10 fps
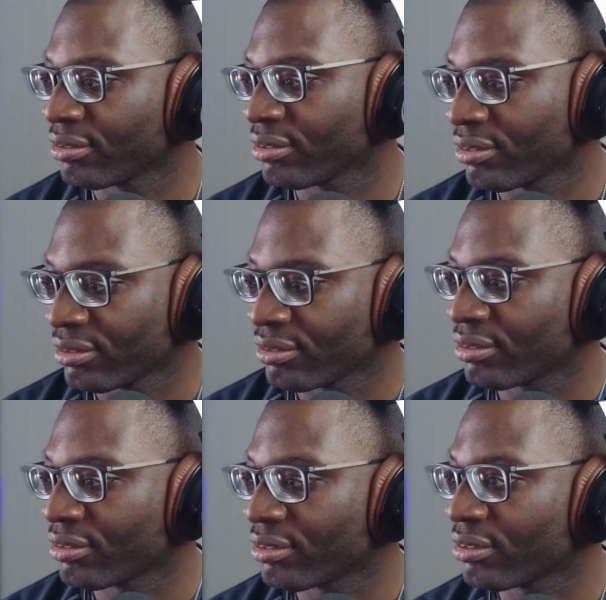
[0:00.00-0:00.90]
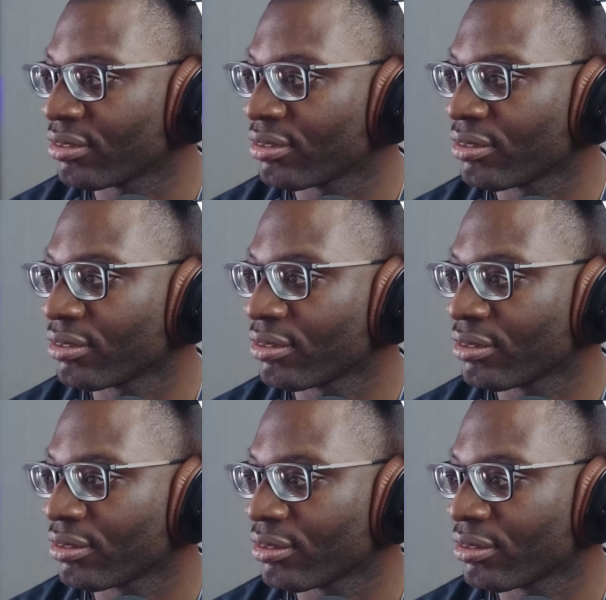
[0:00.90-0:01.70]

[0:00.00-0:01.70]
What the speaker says: Nobody speaks.